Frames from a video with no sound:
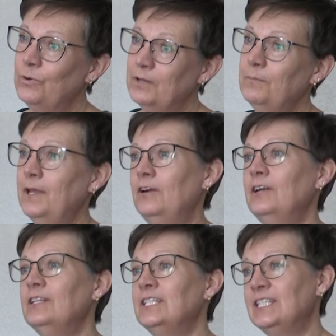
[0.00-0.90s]
one
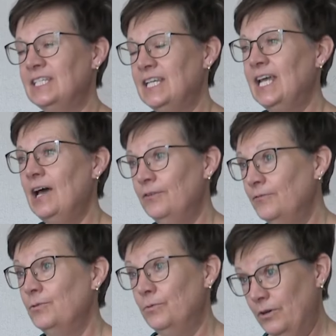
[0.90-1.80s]
parent to stay out of
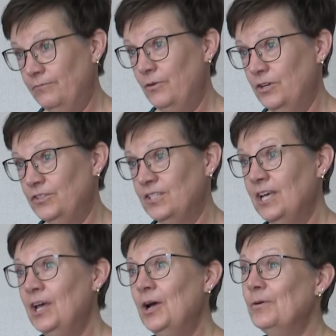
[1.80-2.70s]
the workforce,
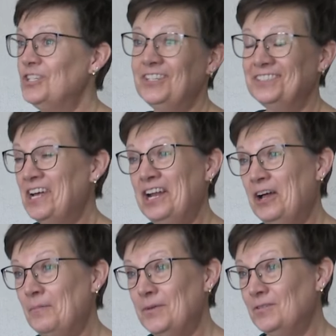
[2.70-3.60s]
which does not
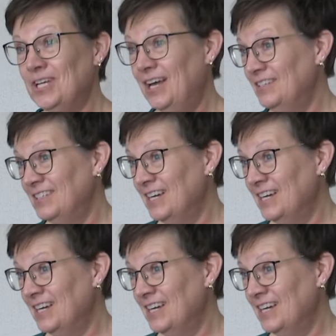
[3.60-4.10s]
help Utah's